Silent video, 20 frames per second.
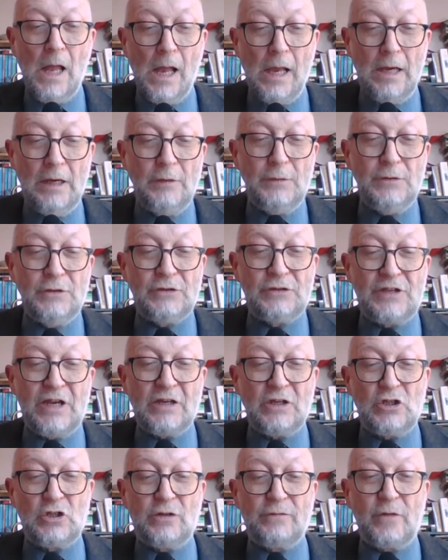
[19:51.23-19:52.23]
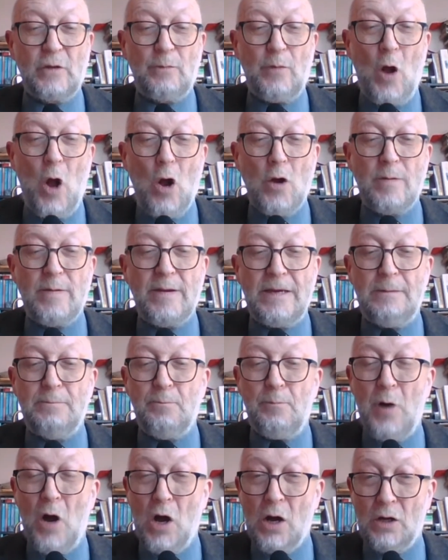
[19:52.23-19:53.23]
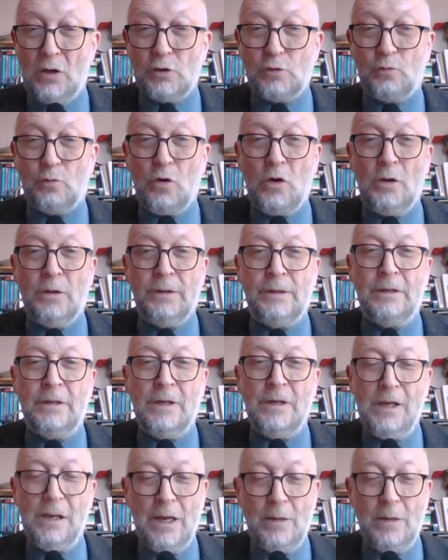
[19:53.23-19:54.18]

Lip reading: In the section of the poem in part 1,